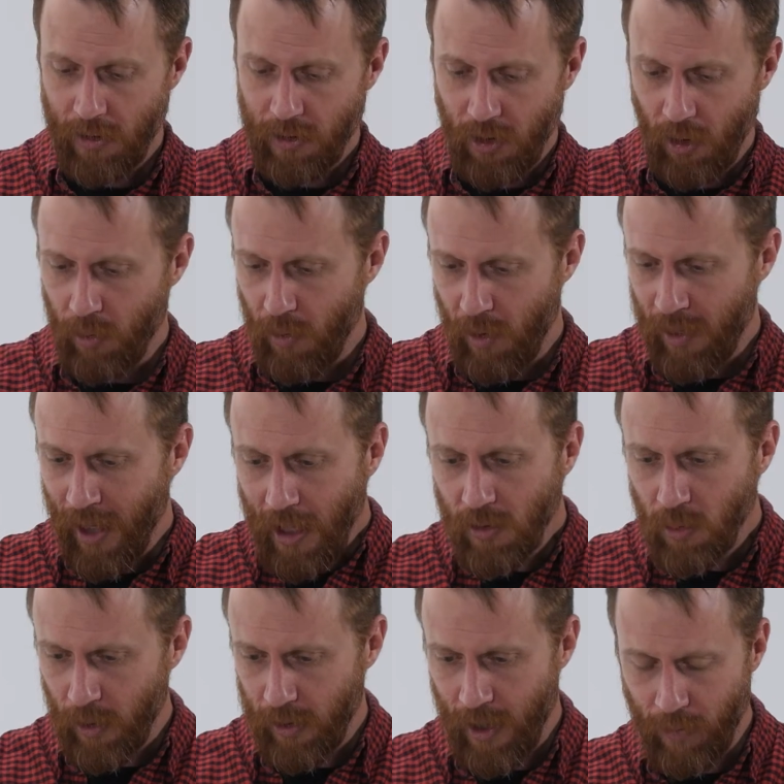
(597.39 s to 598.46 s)
So
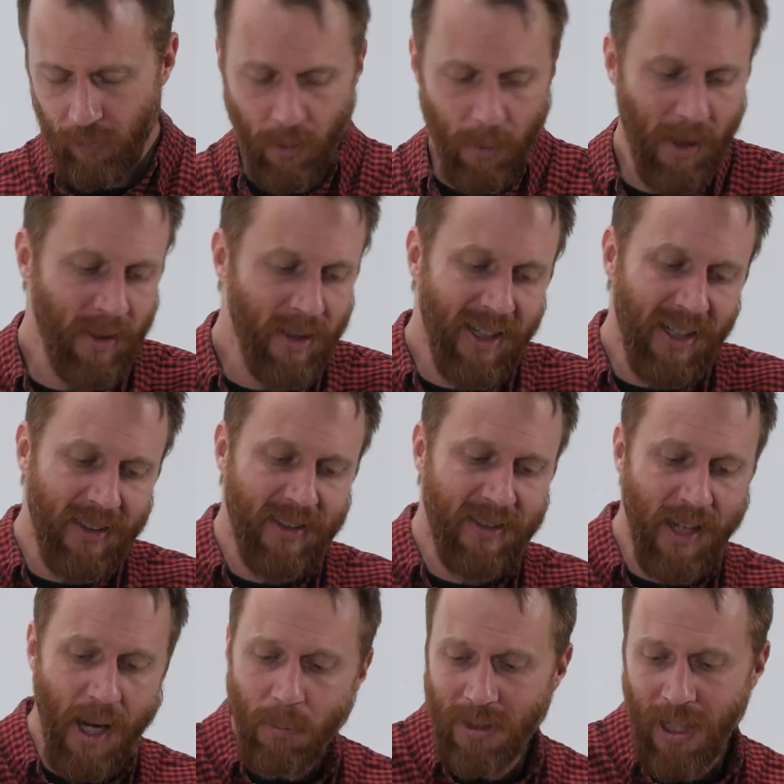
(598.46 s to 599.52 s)
that's what it came from. And then at the
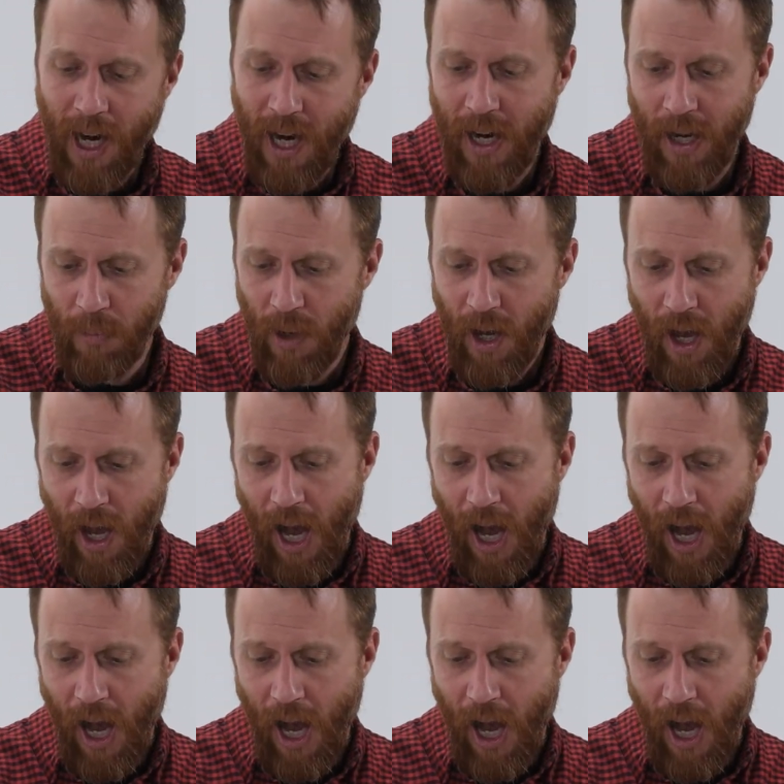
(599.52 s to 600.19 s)
same time,